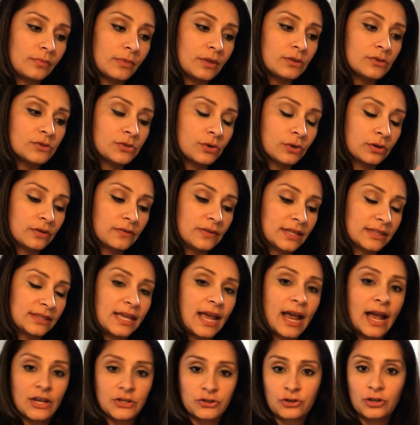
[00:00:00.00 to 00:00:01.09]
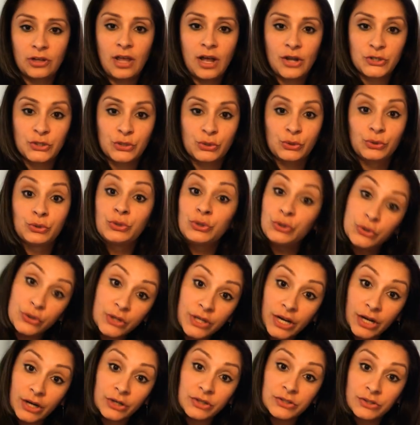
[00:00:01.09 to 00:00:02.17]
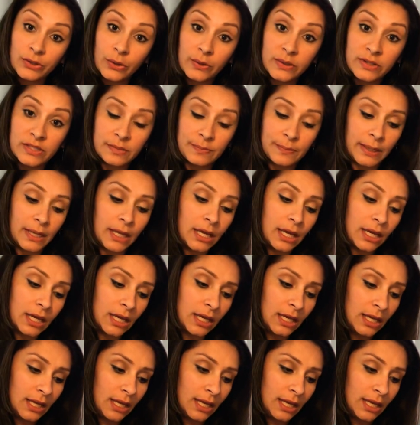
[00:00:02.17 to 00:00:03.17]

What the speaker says: sort of like the astrological new year, so to speak.